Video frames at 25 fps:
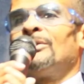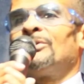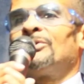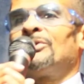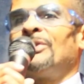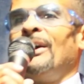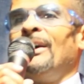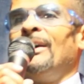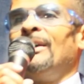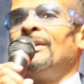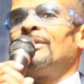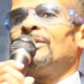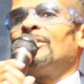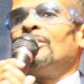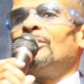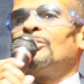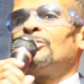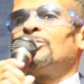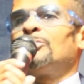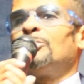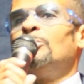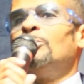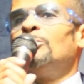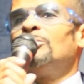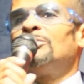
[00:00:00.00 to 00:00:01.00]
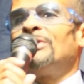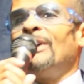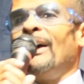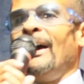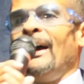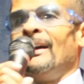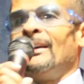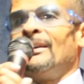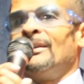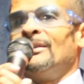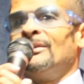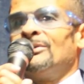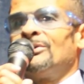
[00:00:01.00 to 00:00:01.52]
Take two
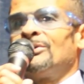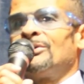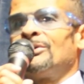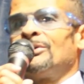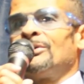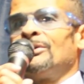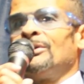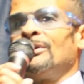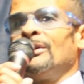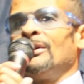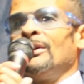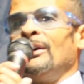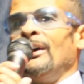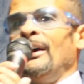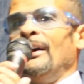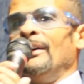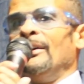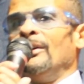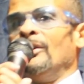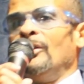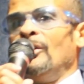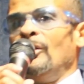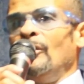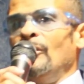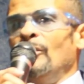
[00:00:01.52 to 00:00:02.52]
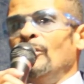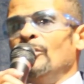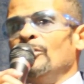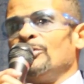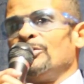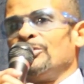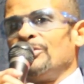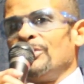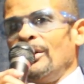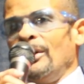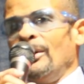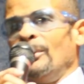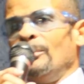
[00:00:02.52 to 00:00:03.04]
talents and urge
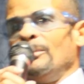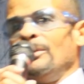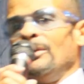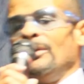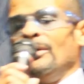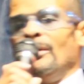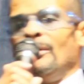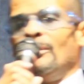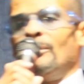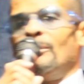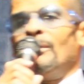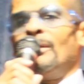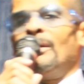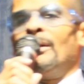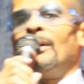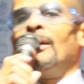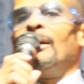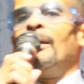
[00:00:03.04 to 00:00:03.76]
them him.